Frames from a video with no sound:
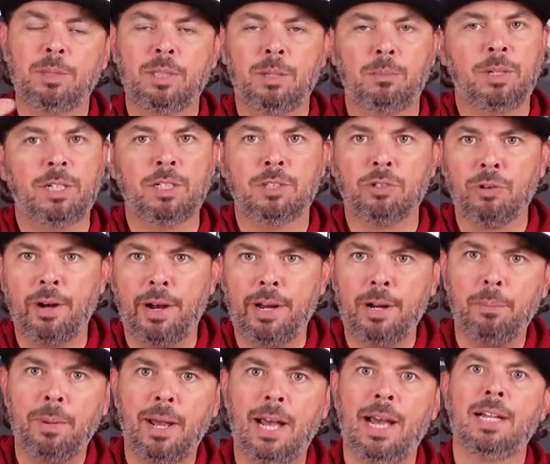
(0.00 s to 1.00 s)
Somebody's trying
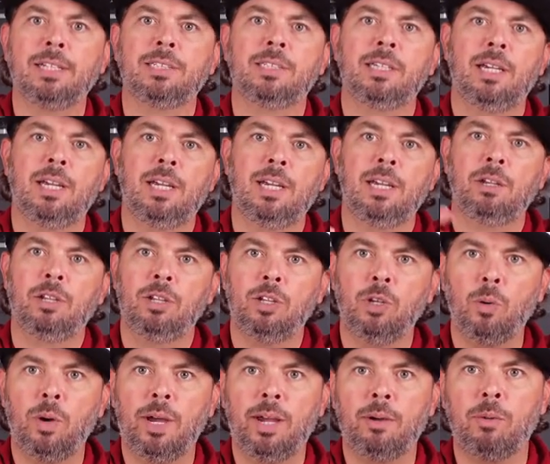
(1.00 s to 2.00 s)
to pass a
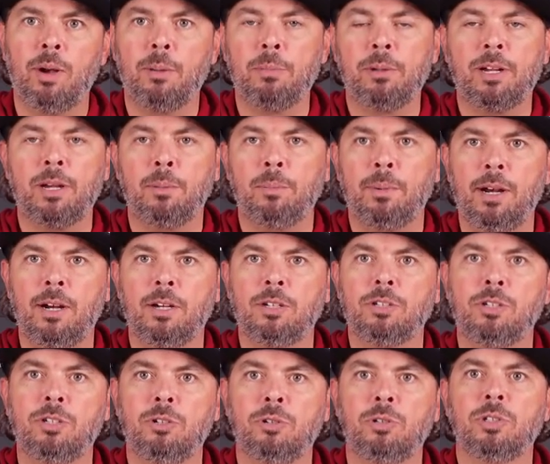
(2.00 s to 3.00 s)
UA replica pair
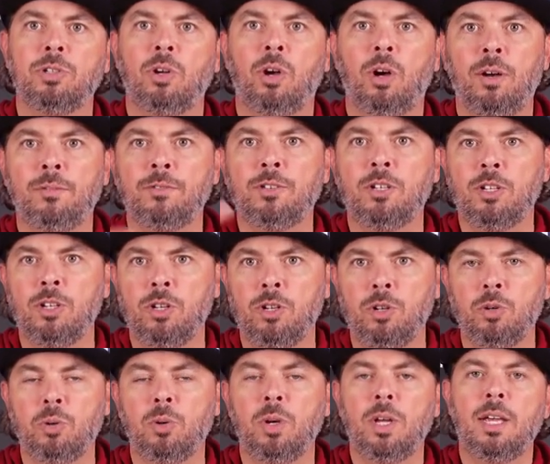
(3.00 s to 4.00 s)
of shoes off to
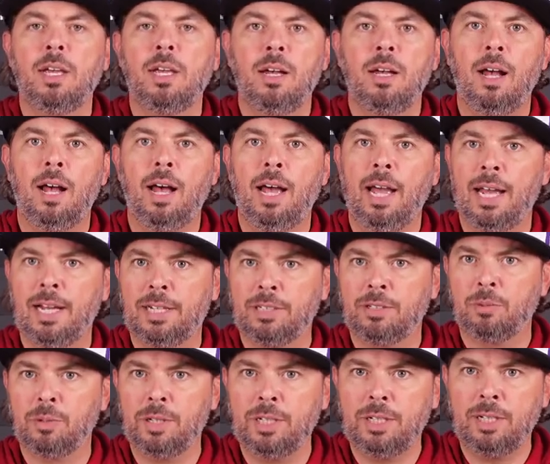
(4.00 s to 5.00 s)
you
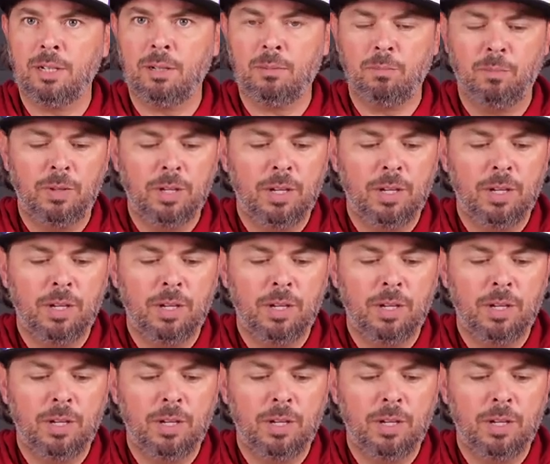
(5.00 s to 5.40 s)
as retail.